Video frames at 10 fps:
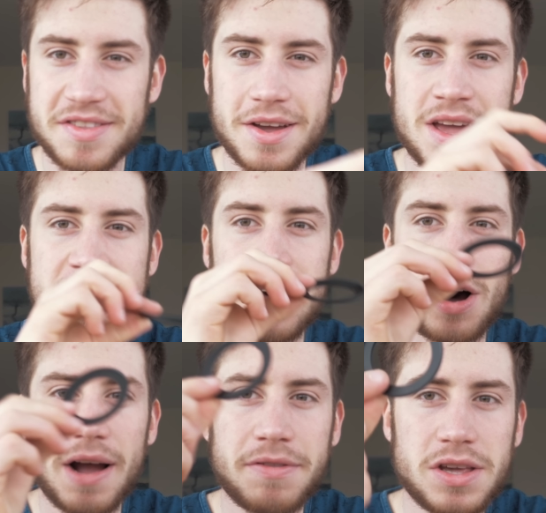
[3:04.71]
So
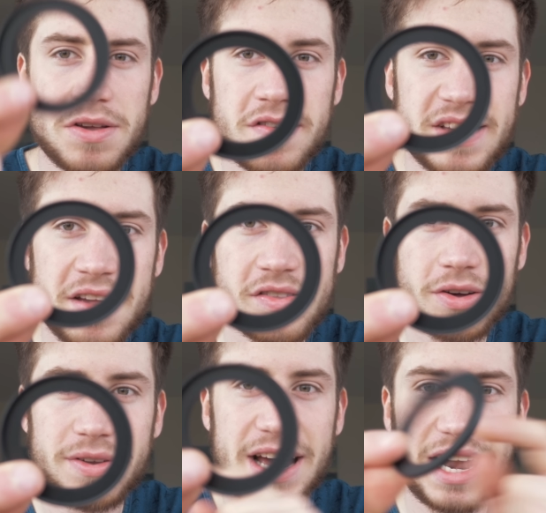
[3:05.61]
I have to use this
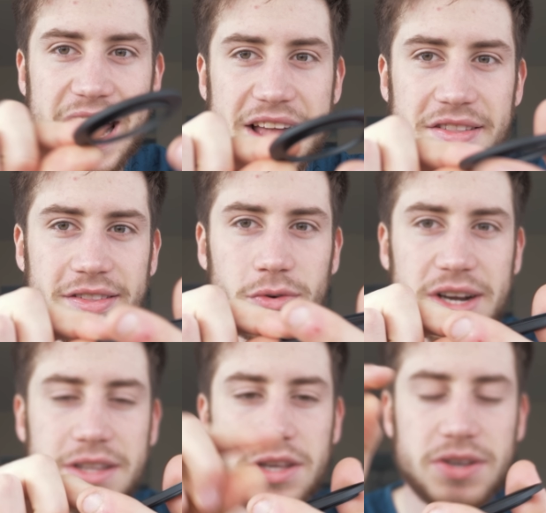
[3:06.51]
on that lens so I
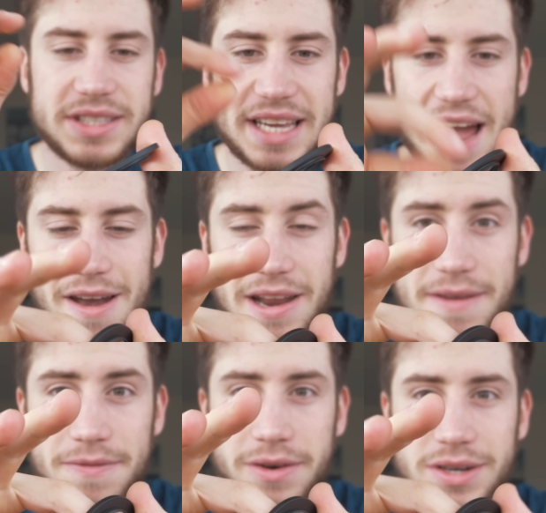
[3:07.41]
can use the
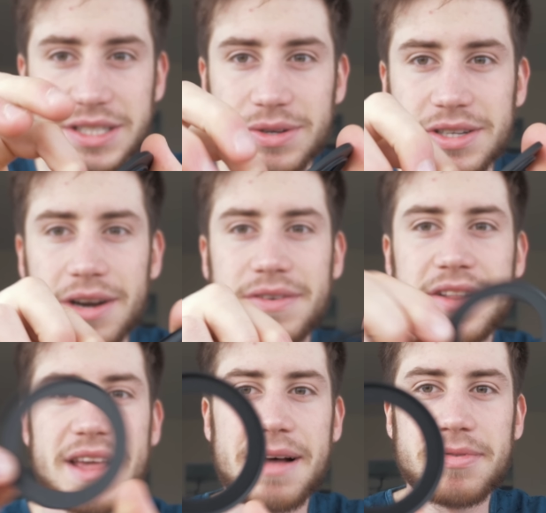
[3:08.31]
ND filter, so it's kind of
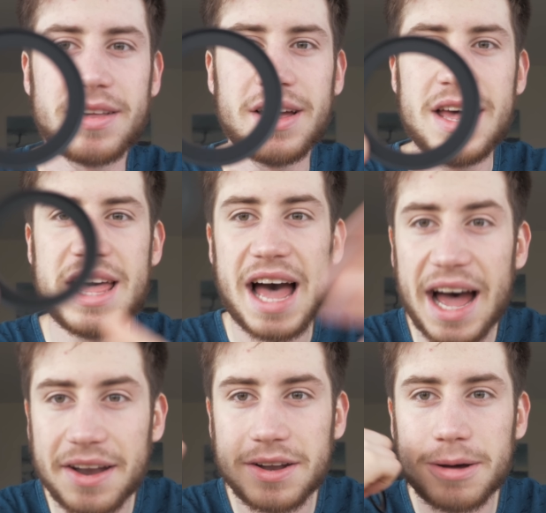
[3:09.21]
an adapter,
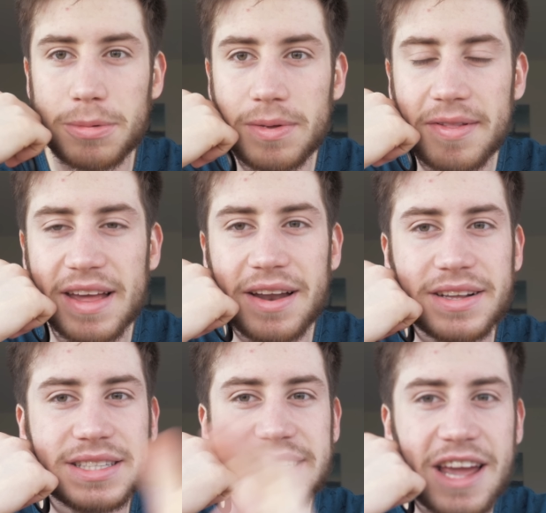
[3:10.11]
and
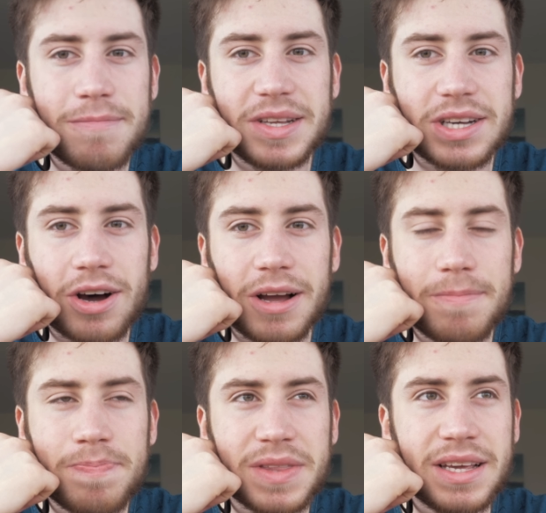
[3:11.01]
instead it saved me time